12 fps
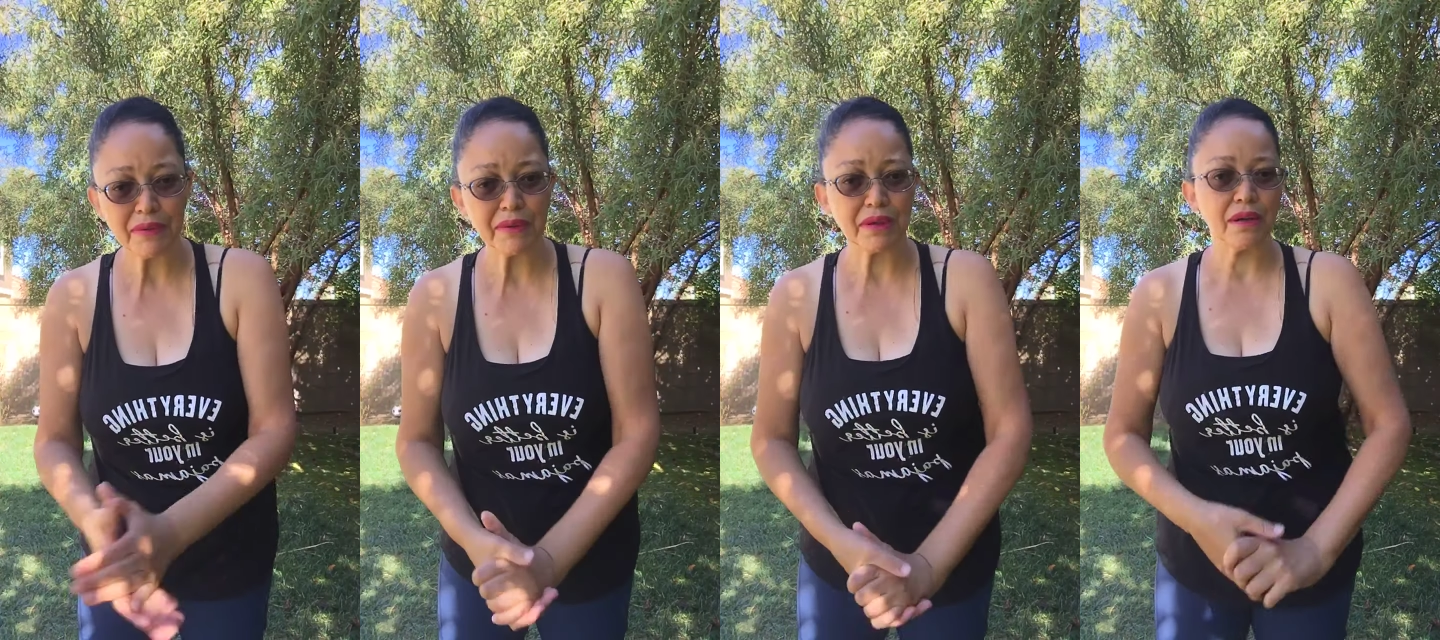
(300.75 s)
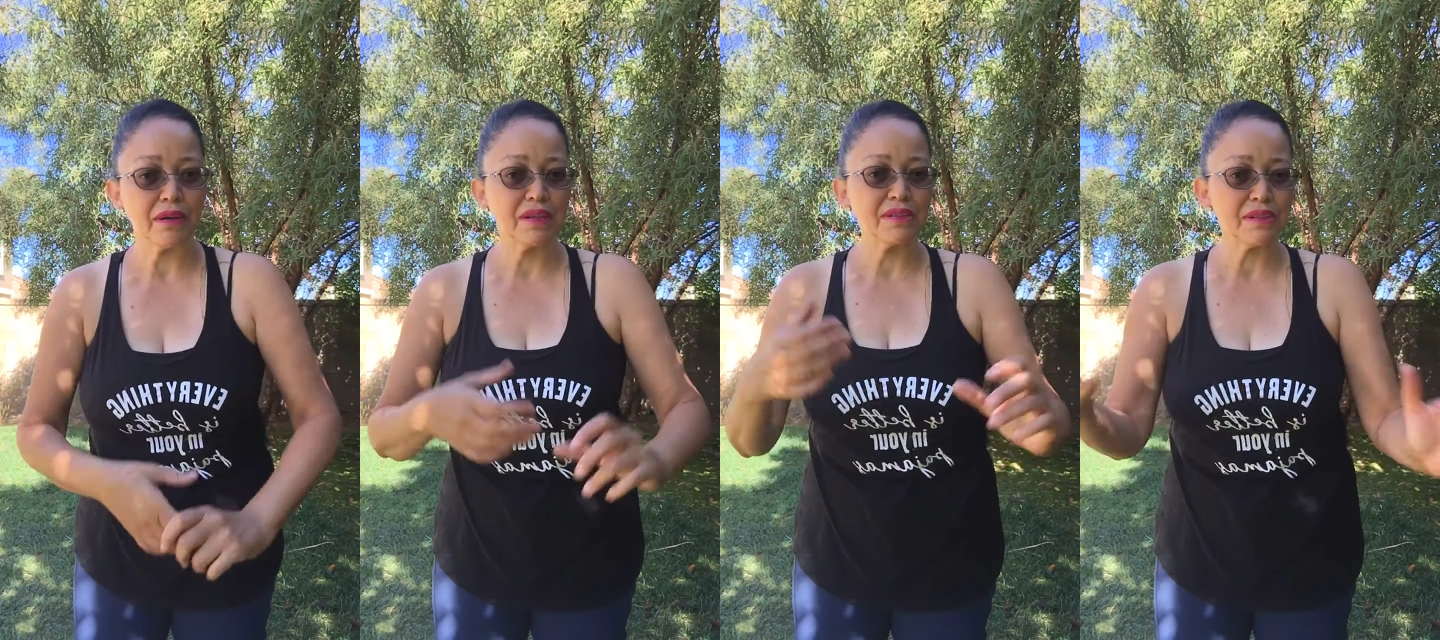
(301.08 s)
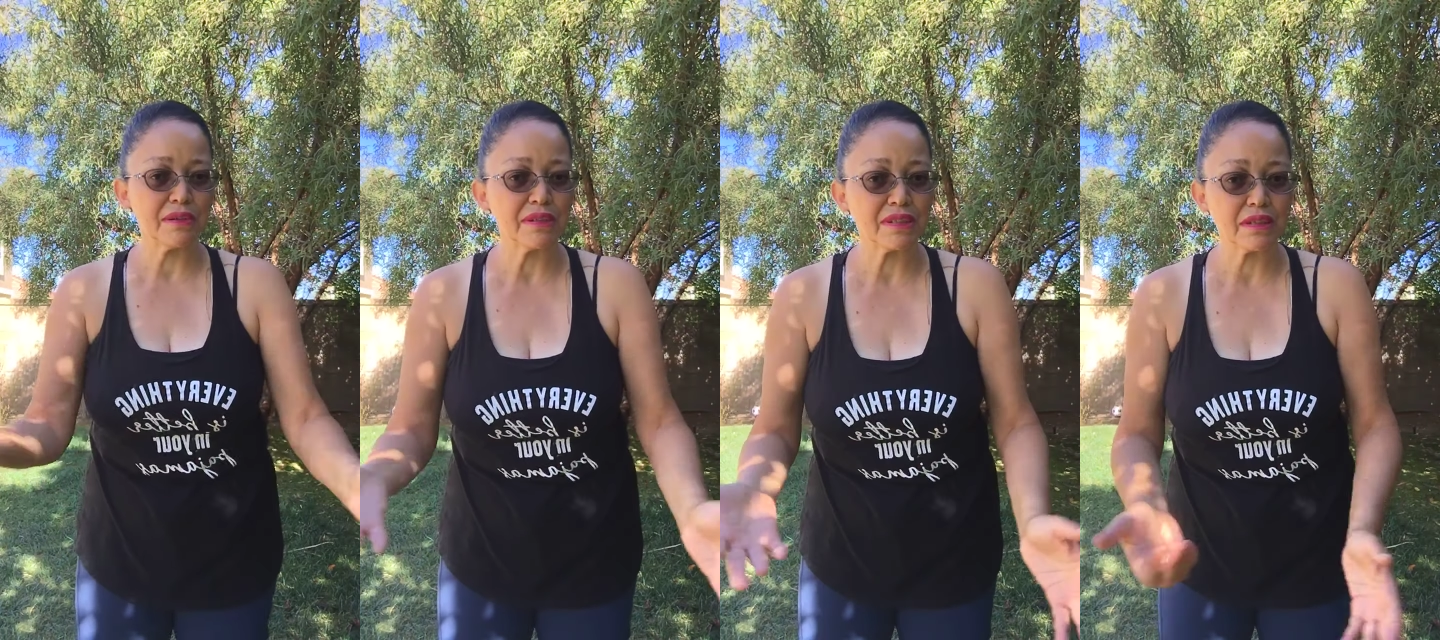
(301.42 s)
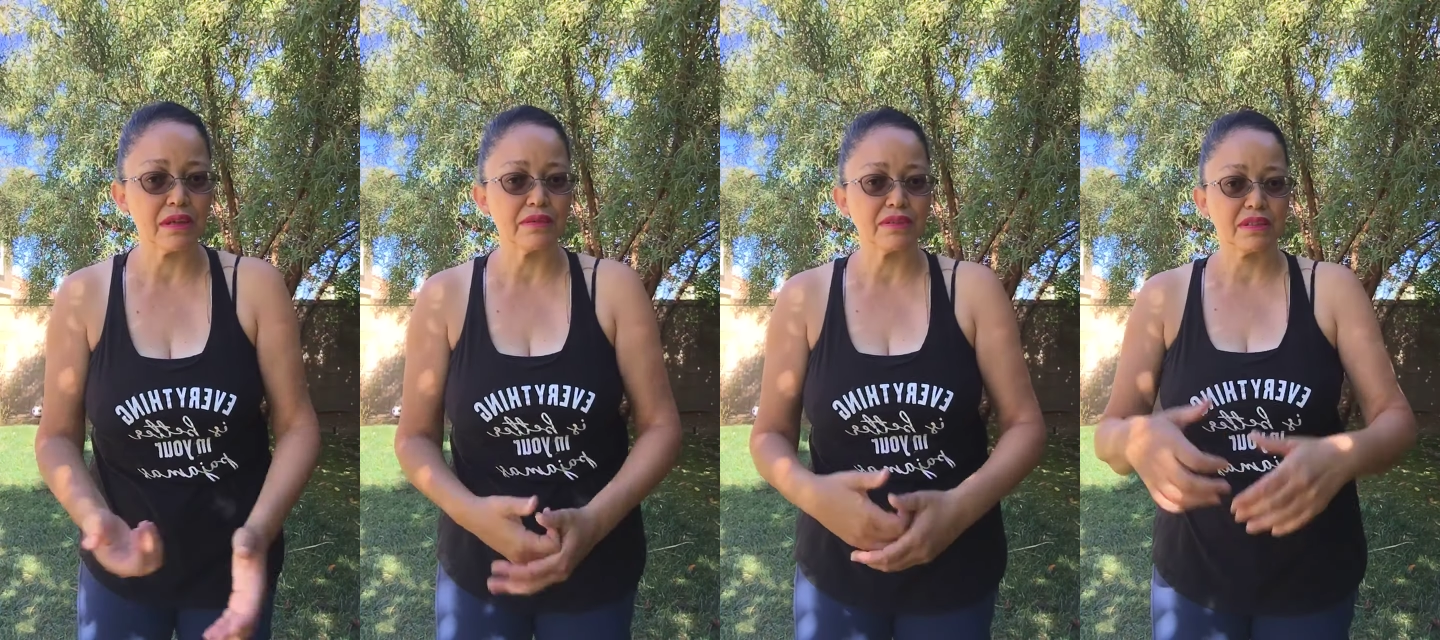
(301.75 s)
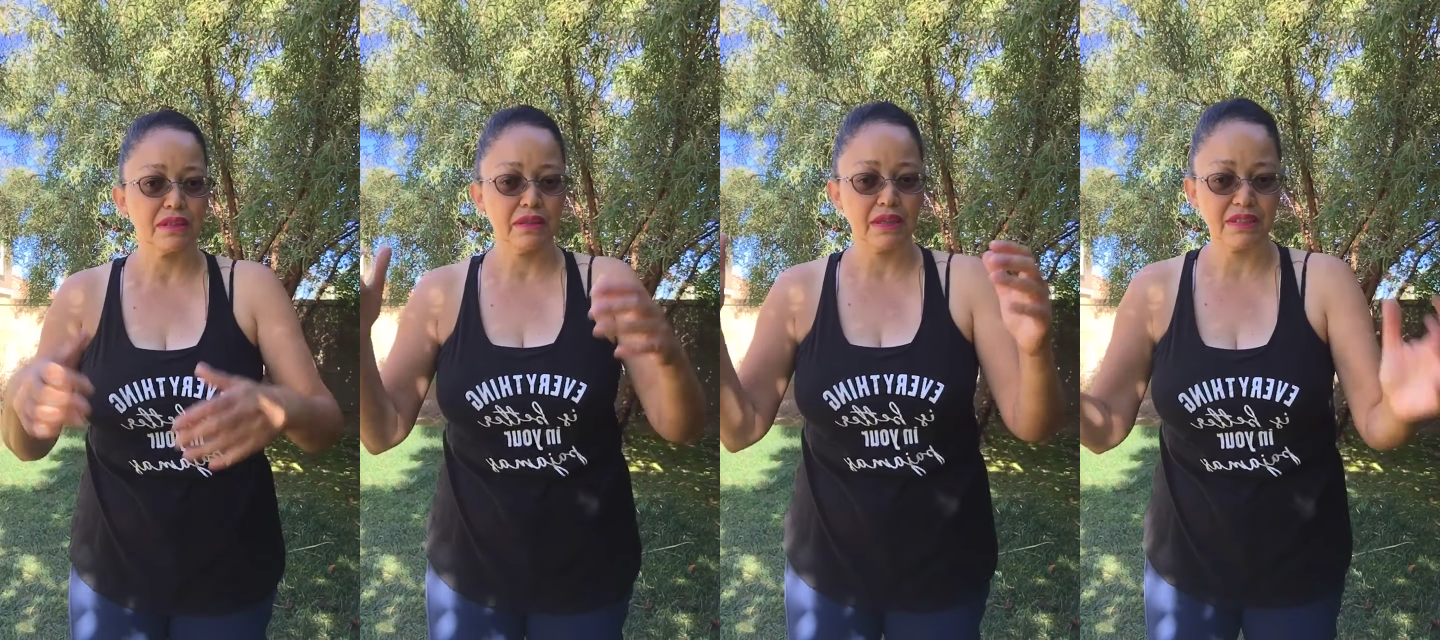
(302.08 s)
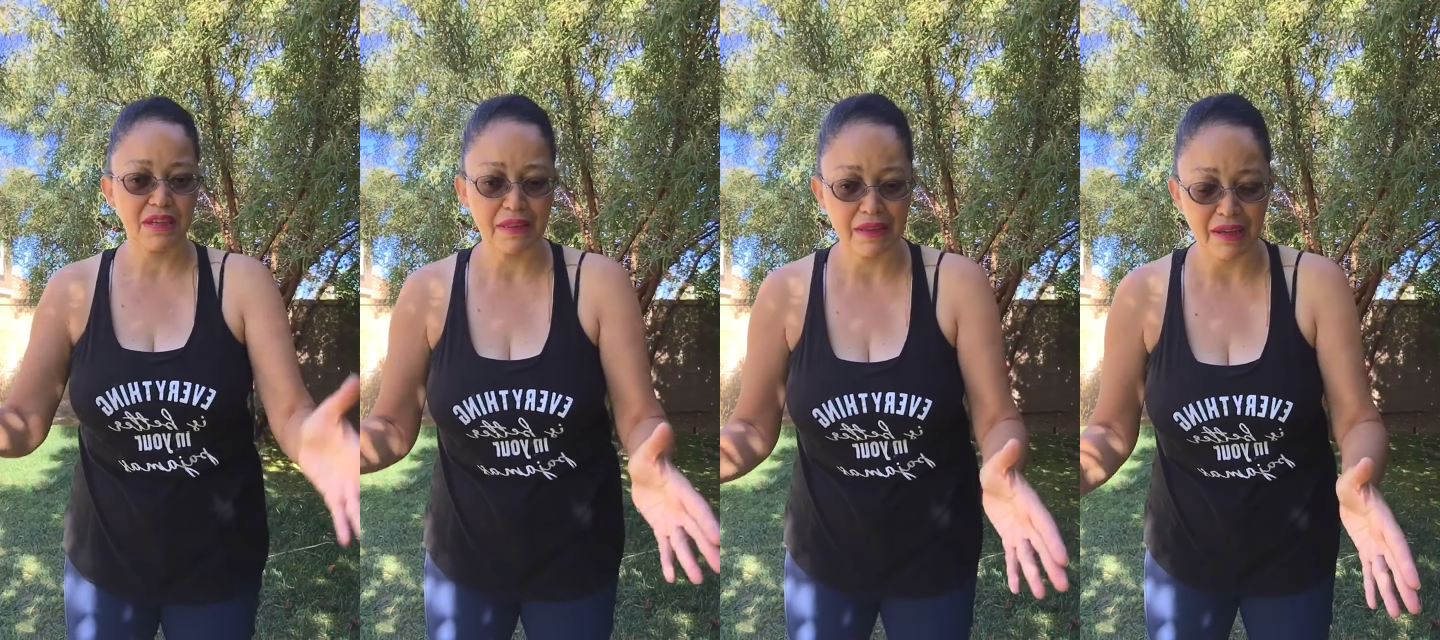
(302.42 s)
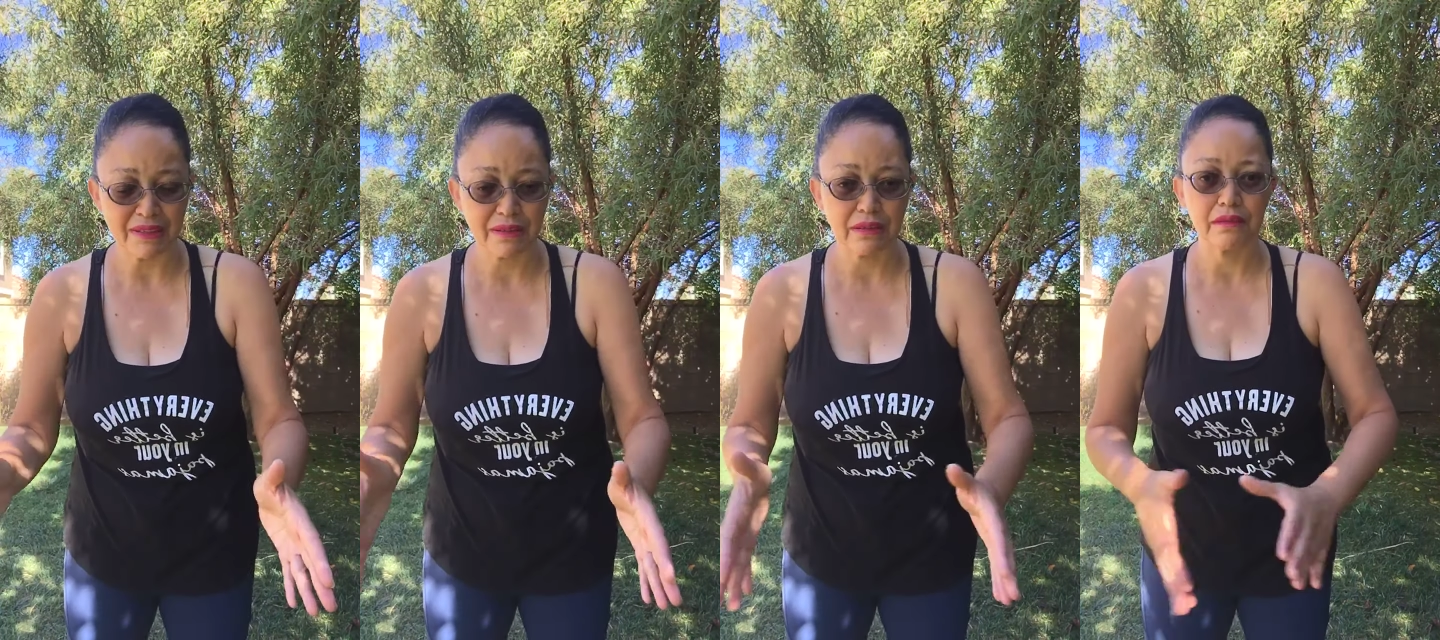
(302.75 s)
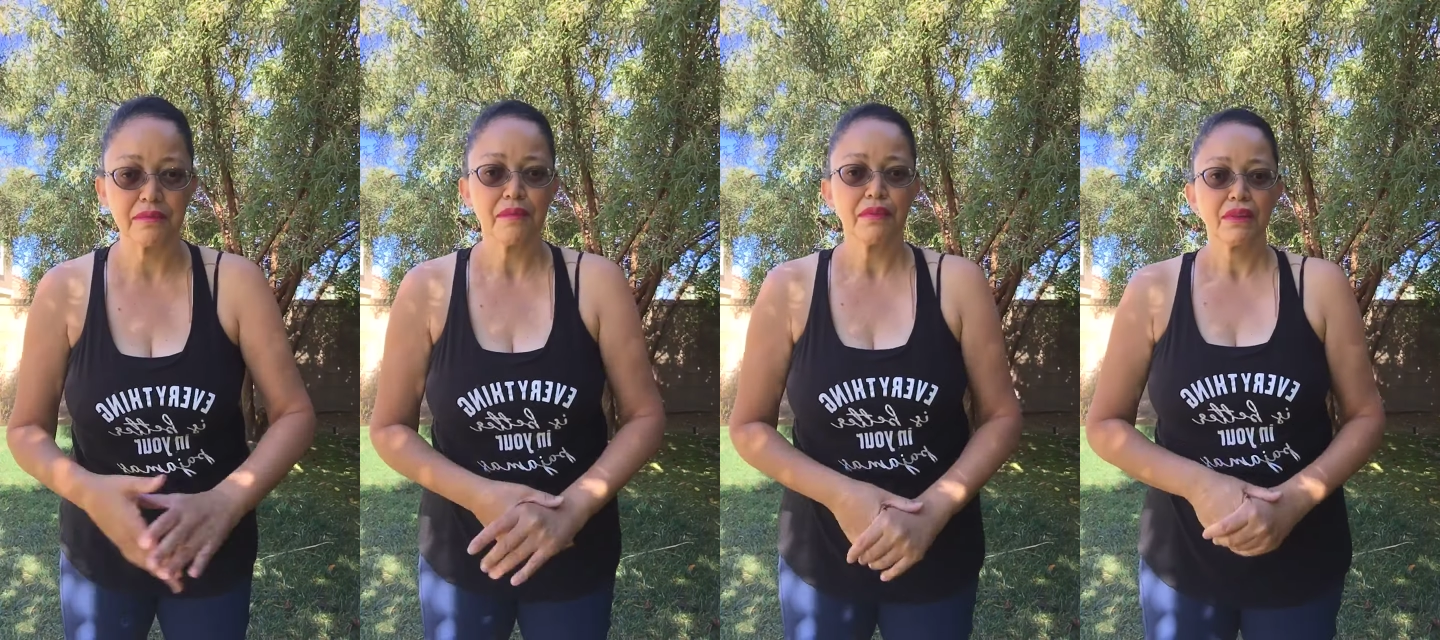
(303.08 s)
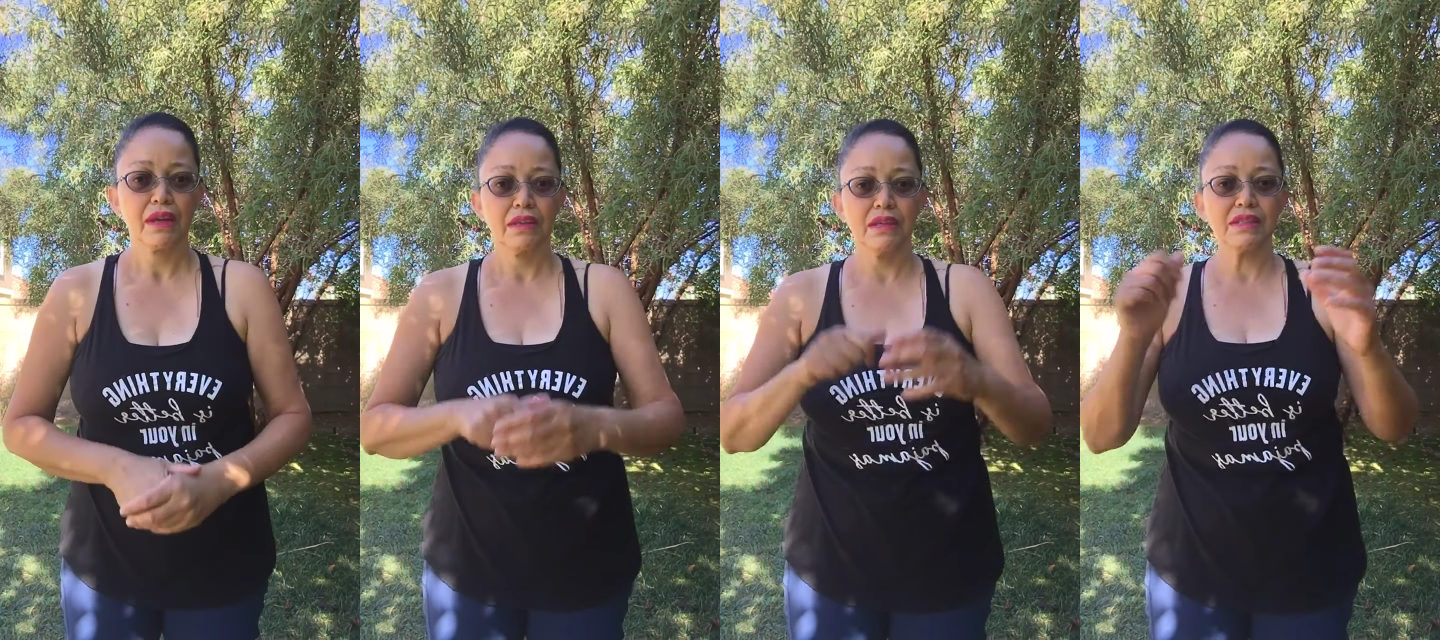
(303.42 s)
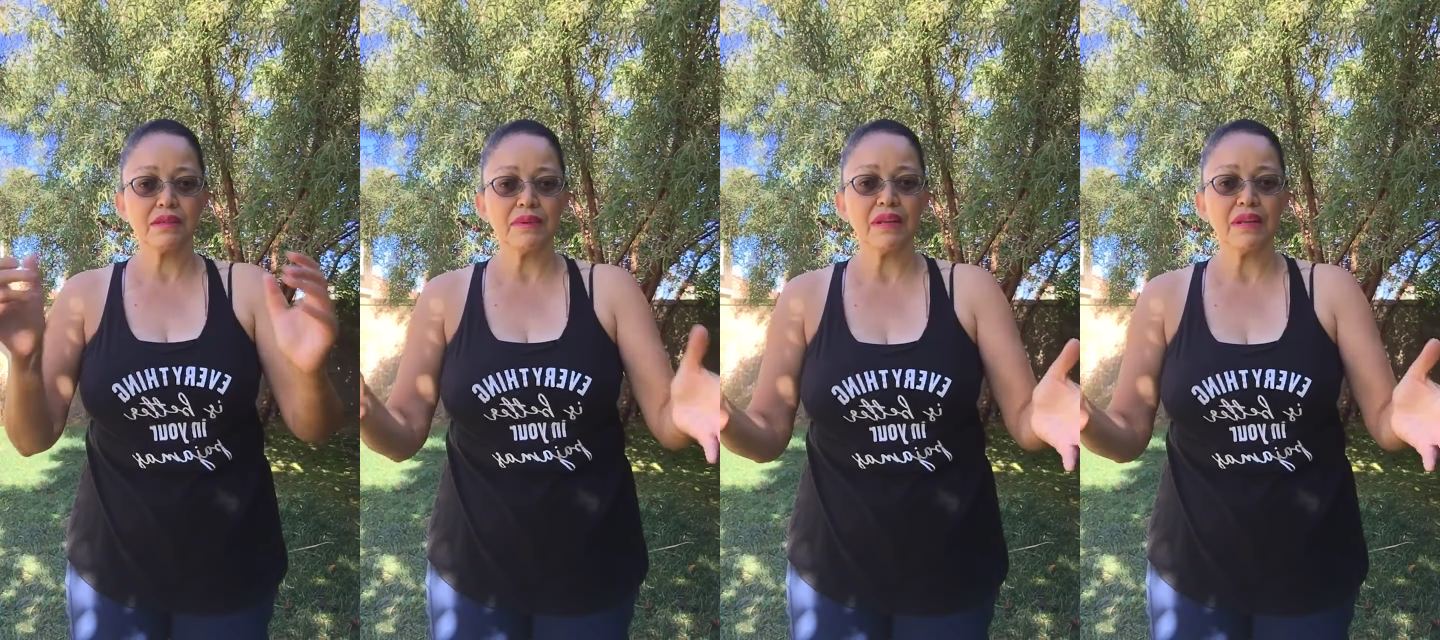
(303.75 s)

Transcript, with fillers: We don't injure ourselves, things like that. So this is something